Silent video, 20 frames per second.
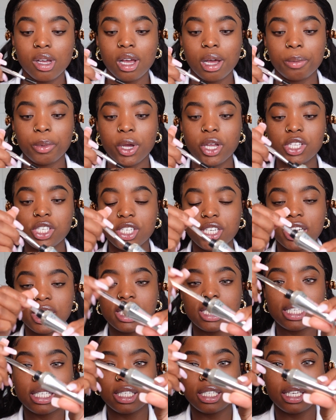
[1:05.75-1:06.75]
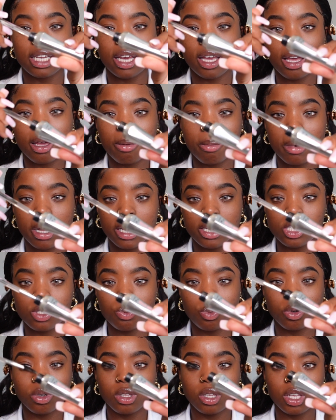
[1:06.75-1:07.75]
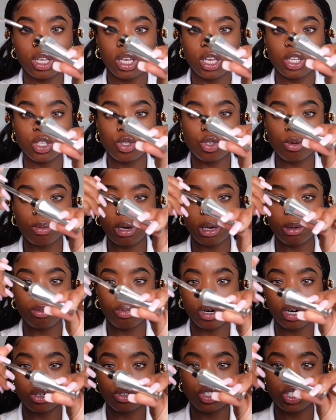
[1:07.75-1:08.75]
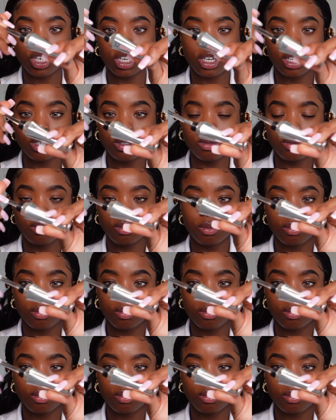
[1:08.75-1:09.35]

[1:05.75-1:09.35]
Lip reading: I'm going to just stick my spoolie into my brow gel